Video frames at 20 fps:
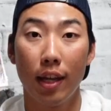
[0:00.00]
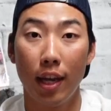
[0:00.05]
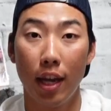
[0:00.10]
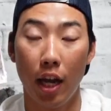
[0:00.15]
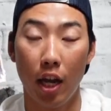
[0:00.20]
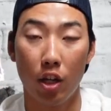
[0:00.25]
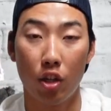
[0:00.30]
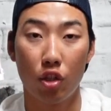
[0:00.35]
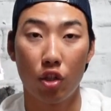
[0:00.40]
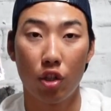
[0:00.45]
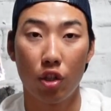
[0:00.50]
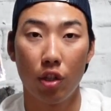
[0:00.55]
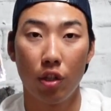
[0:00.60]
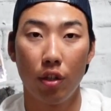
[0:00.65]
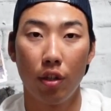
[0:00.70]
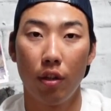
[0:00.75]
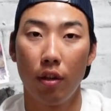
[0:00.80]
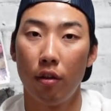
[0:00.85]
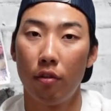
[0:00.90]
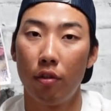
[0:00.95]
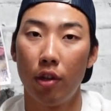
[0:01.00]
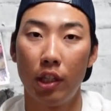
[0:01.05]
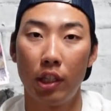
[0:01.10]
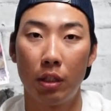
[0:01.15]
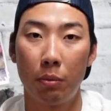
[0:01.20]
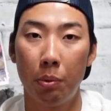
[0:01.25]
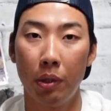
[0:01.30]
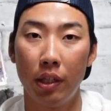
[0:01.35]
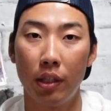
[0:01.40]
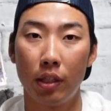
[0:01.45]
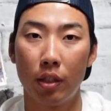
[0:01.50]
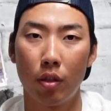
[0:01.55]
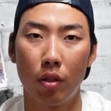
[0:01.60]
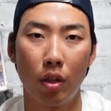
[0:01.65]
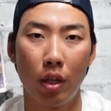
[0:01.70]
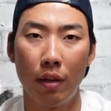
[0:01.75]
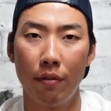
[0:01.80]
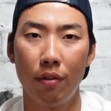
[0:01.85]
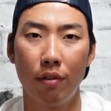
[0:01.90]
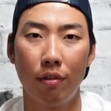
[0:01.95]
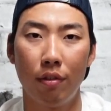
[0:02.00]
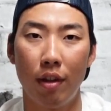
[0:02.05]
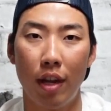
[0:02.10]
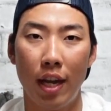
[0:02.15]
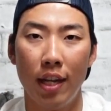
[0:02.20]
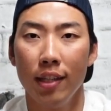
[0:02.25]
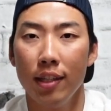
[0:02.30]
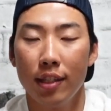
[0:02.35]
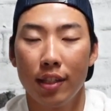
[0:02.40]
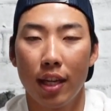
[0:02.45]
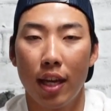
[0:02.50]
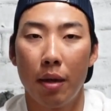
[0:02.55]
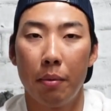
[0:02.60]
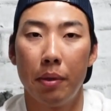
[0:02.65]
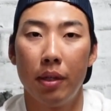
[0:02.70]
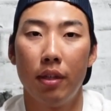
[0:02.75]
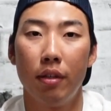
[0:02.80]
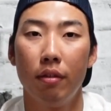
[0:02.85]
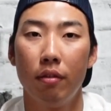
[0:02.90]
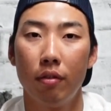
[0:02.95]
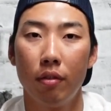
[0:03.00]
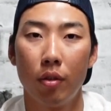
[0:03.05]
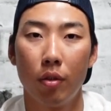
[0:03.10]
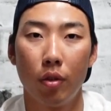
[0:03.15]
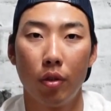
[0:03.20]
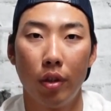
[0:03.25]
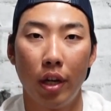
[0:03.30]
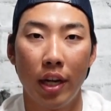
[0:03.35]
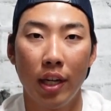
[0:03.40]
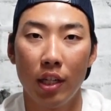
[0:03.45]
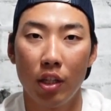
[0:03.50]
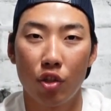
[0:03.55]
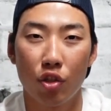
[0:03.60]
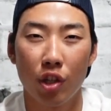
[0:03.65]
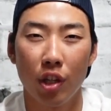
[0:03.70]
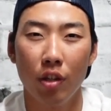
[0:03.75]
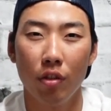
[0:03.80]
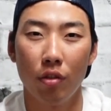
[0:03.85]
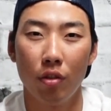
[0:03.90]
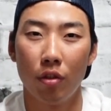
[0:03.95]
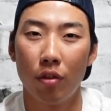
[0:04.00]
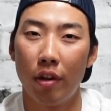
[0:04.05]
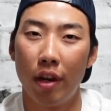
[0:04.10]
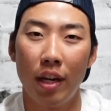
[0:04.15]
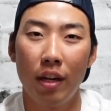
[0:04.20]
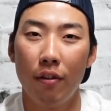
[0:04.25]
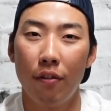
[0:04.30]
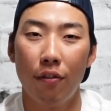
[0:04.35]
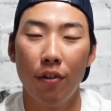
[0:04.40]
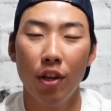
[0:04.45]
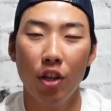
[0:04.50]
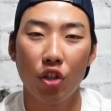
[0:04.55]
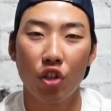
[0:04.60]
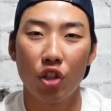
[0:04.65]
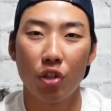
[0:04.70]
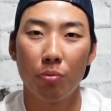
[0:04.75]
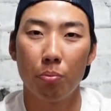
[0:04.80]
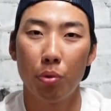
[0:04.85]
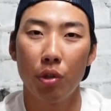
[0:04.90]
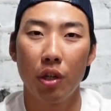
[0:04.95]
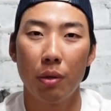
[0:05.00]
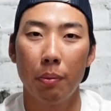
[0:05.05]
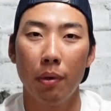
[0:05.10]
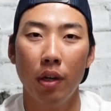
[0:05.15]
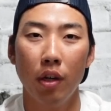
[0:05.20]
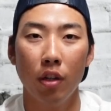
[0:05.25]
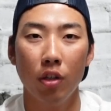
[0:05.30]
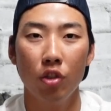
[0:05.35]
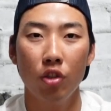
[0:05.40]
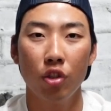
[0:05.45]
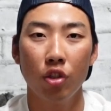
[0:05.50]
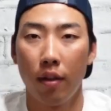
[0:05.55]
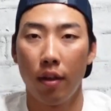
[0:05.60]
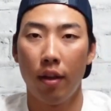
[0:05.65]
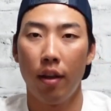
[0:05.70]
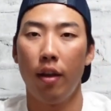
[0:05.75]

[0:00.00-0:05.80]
catch red springs, or even any salmon or any trout or any fish, pretty much.